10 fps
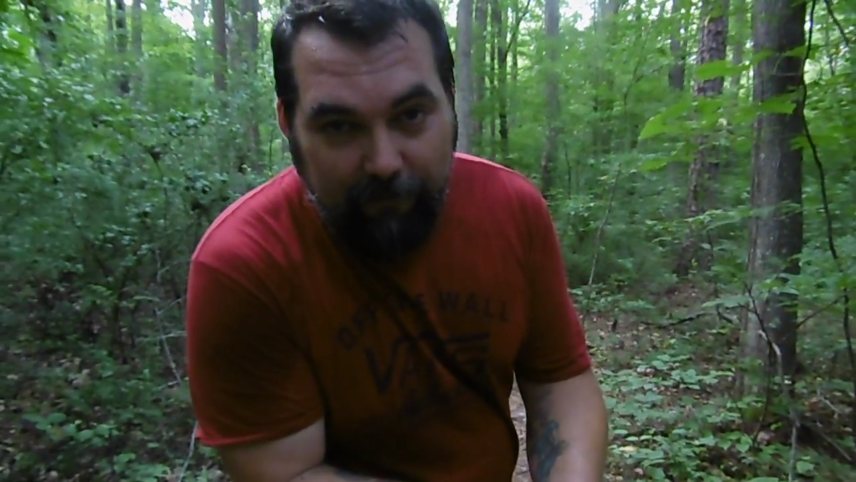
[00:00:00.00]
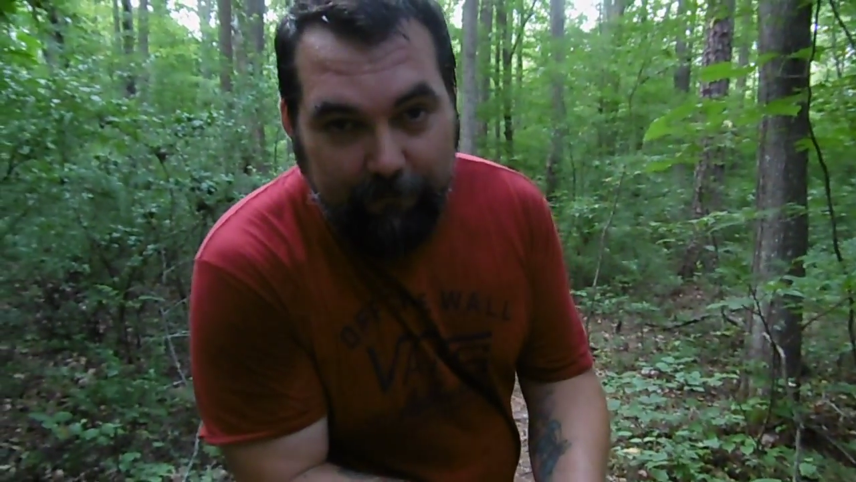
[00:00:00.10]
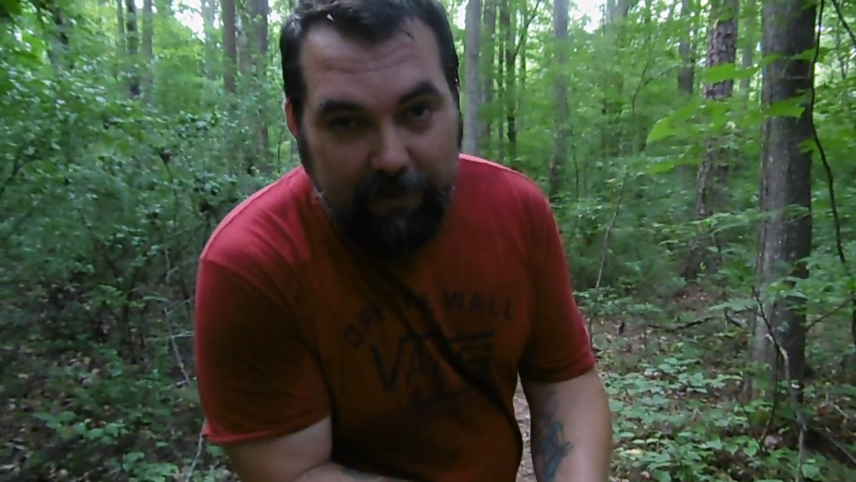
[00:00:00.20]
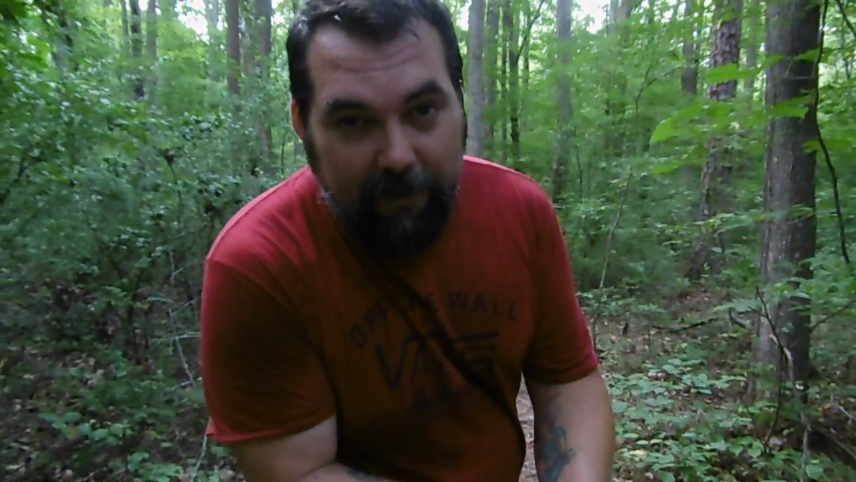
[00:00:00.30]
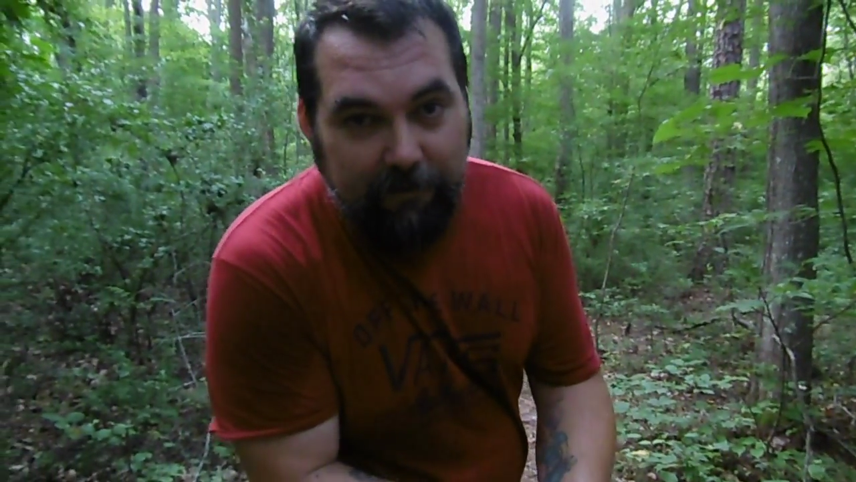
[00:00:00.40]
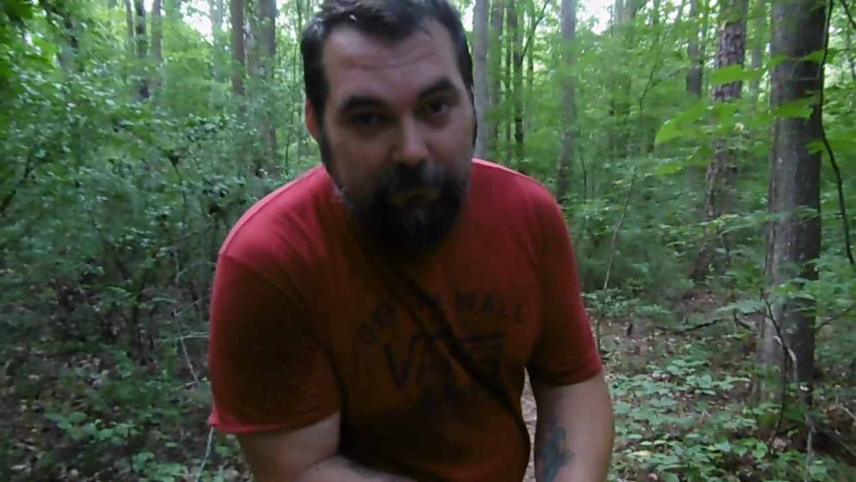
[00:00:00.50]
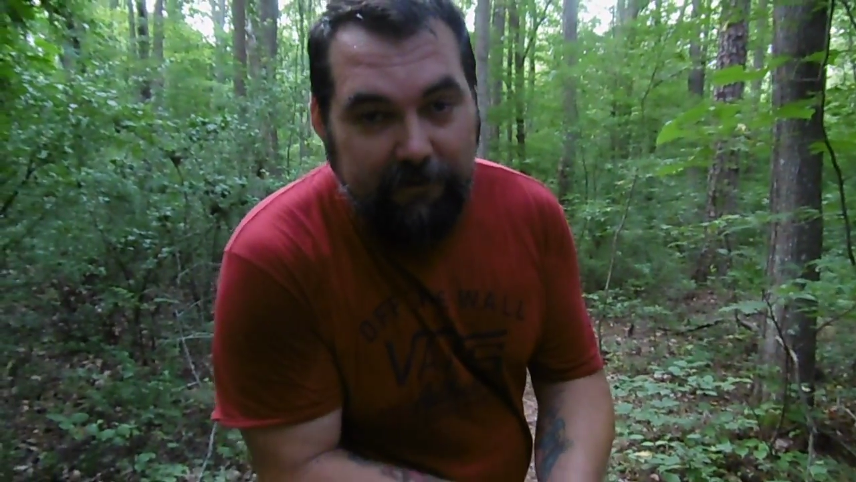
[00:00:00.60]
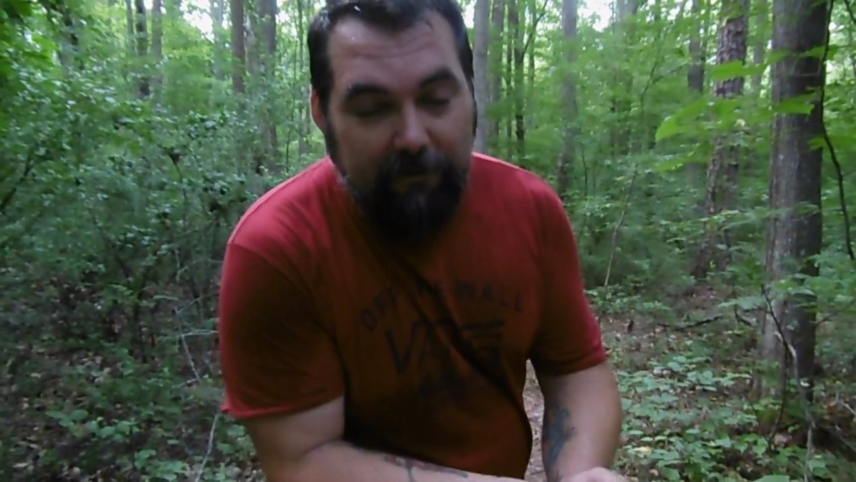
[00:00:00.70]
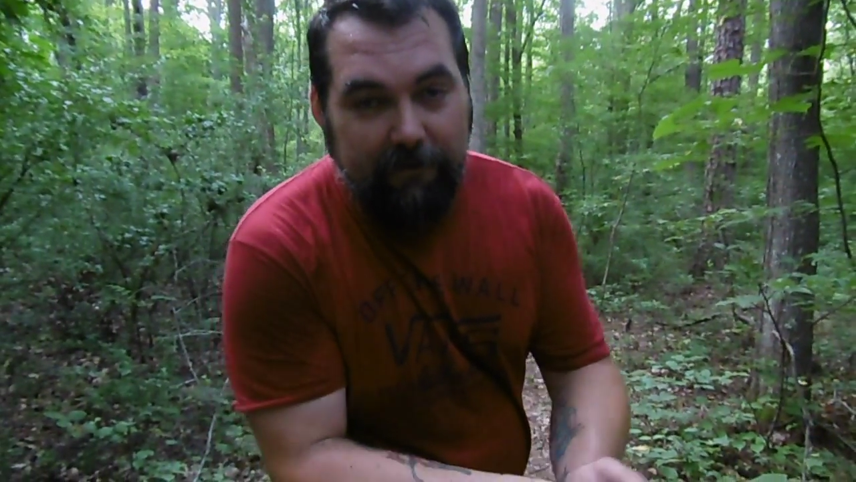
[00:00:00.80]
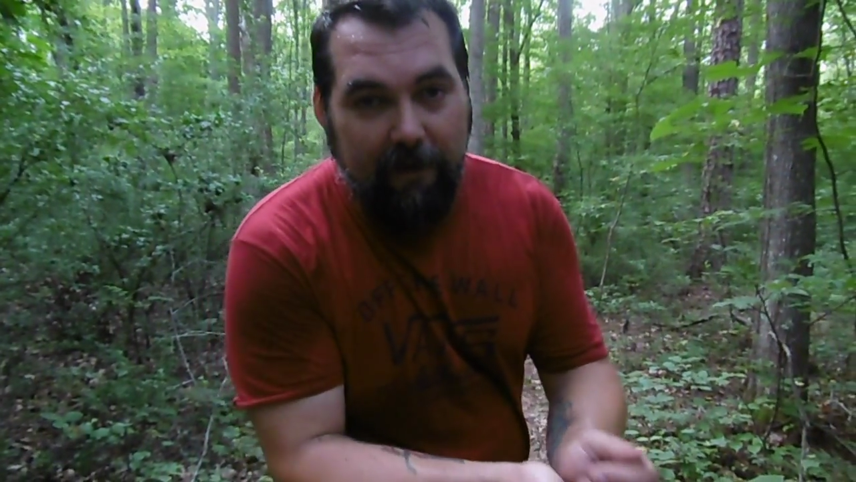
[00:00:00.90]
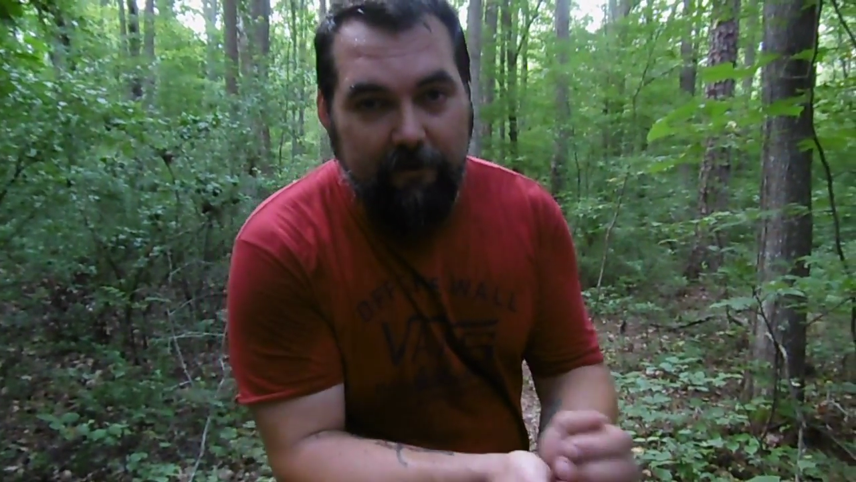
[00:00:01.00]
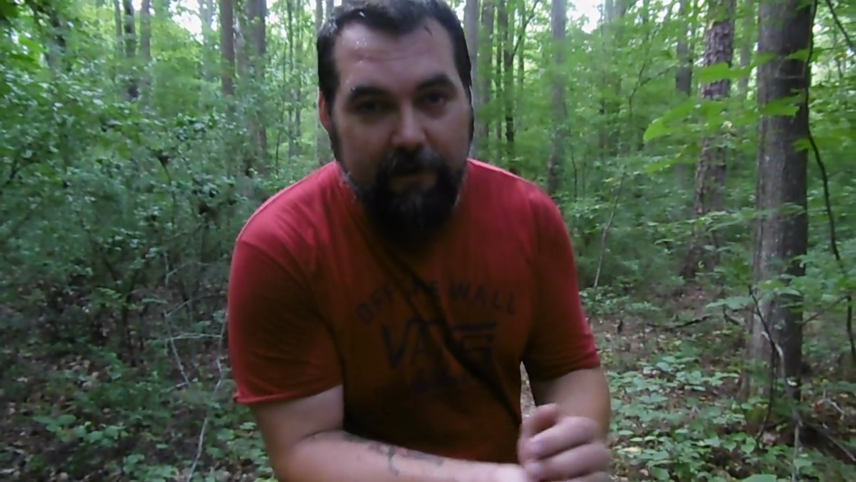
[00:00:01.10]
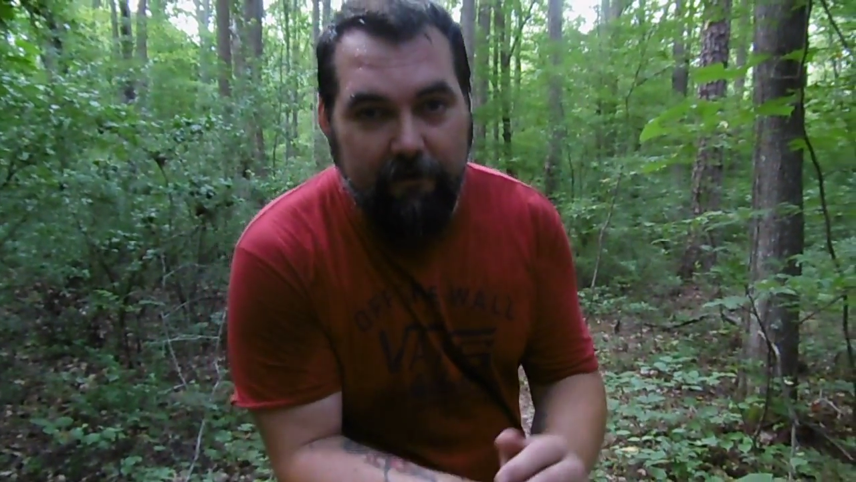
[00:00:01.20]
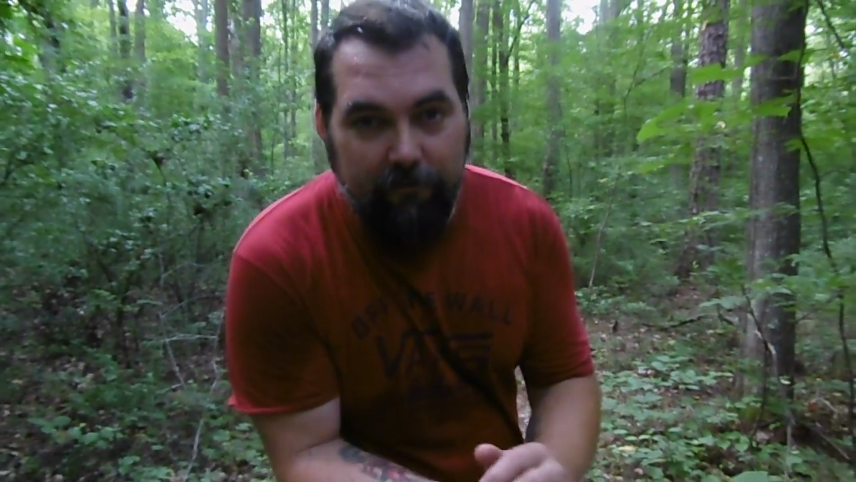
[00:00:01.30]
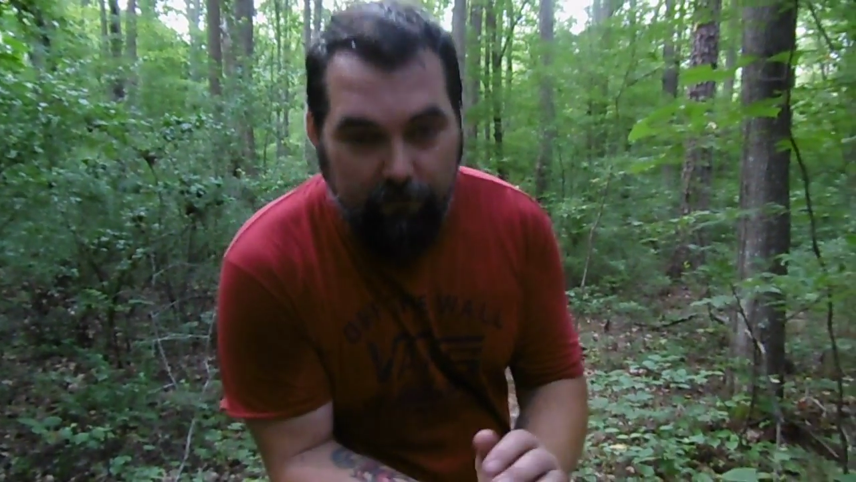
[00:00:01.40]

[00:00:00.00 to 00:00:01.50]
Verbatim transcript: Reptiles. We're still down here in